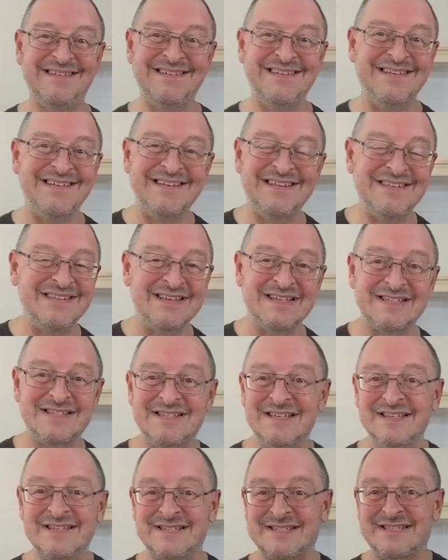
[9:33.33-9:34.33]

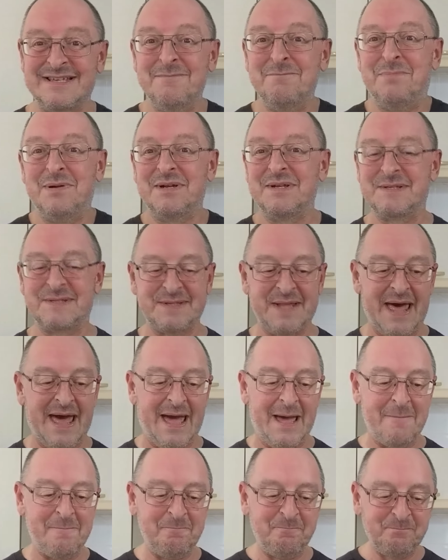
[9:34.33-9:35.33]
it's as simple as
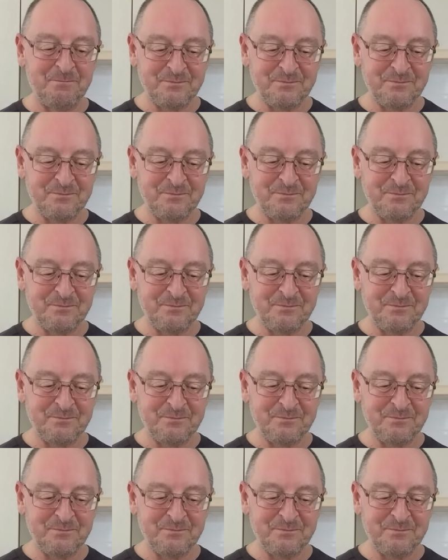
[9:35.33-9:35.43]
that.